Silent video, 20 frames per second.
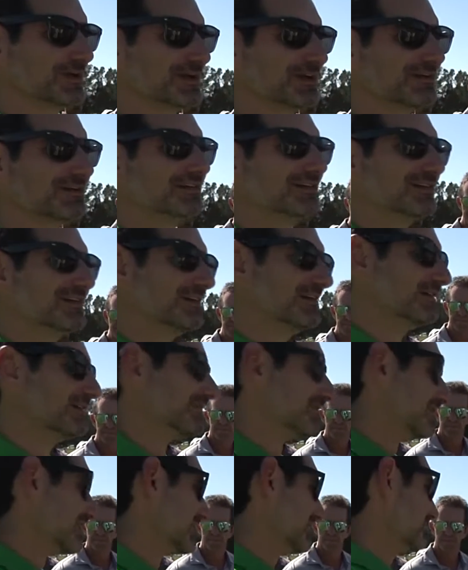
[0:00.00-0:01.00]
bit.
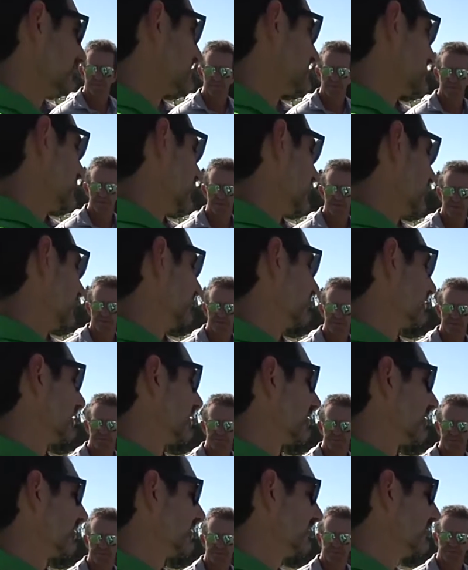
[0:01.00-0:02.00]
Right, so
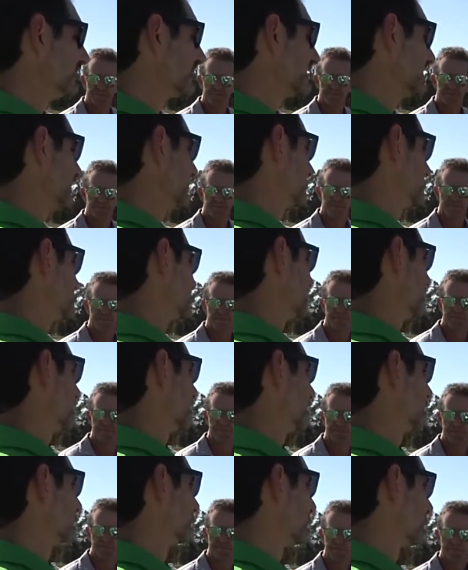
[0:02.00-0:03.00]
there are a few things
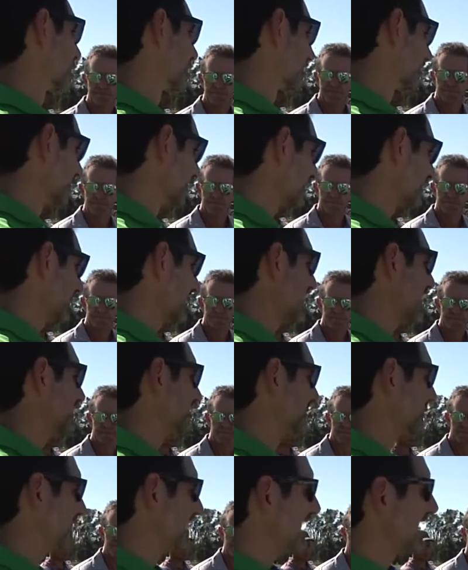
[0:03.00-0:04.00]
when we're looking at
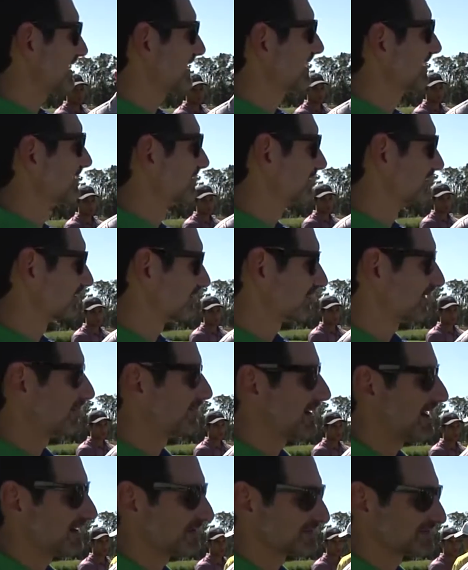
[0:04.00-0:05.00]
the back end of the
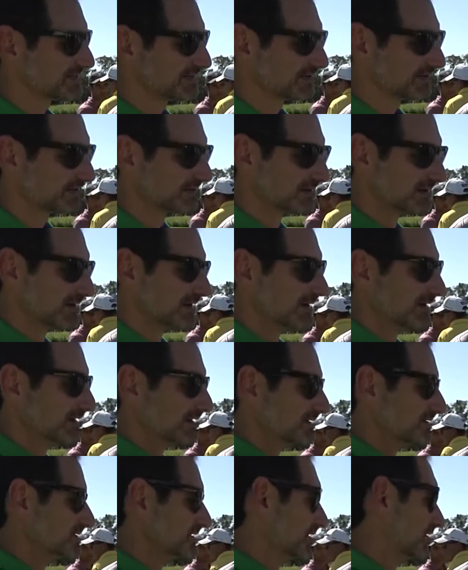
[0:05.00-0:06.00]
clubhouse here.
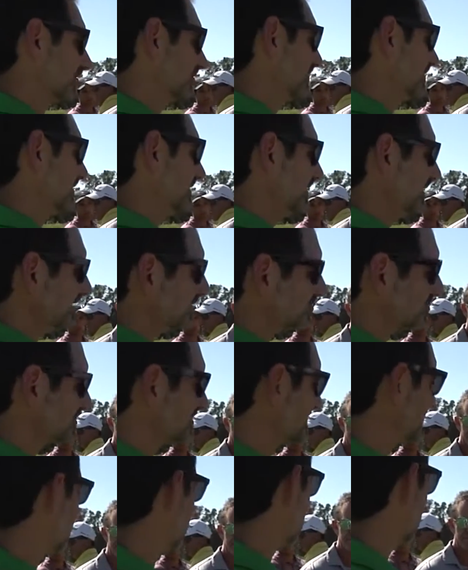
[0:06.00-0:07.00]
So it's
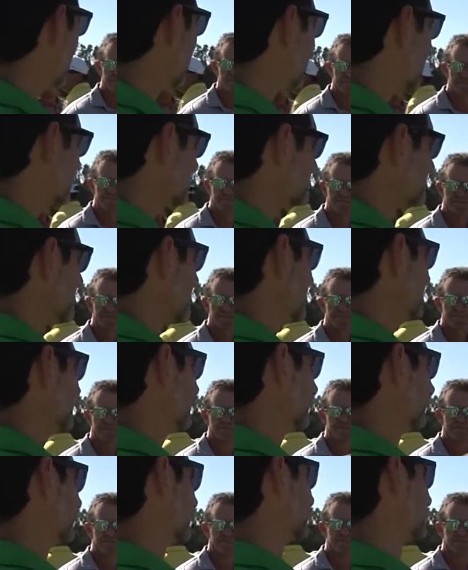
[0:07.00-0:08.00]
interesting to us that,
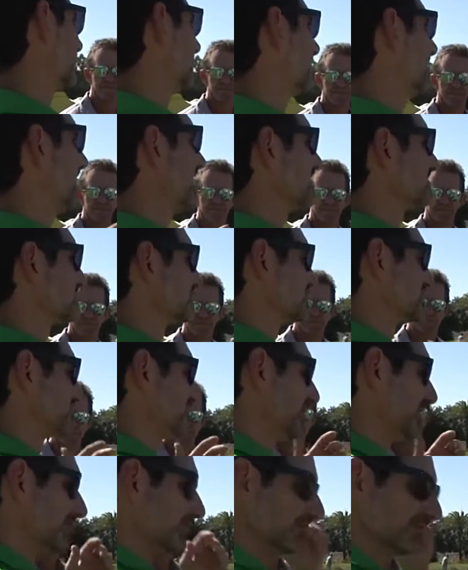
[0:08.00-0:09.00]
when a clubhouse was
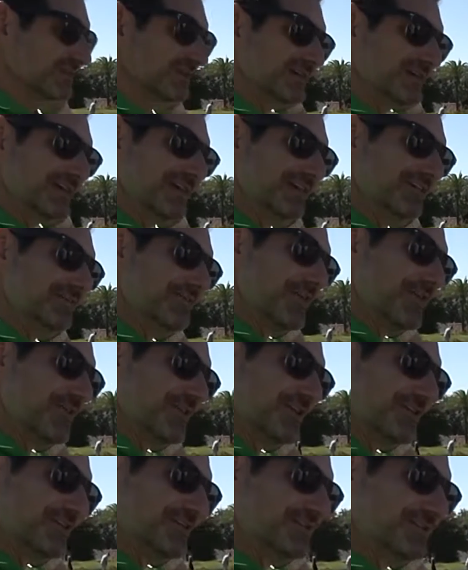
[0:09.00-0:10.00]
built, if we were
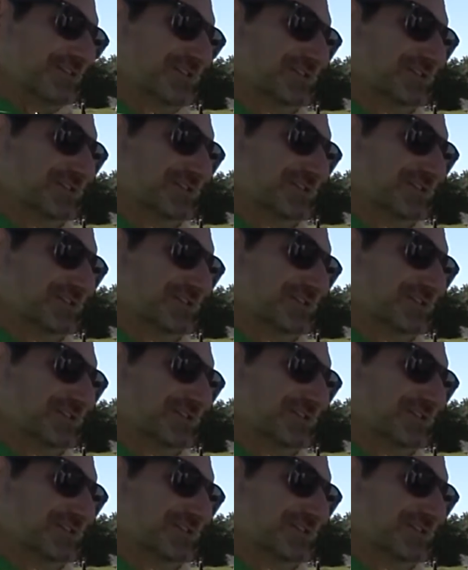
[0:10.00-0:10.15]
to do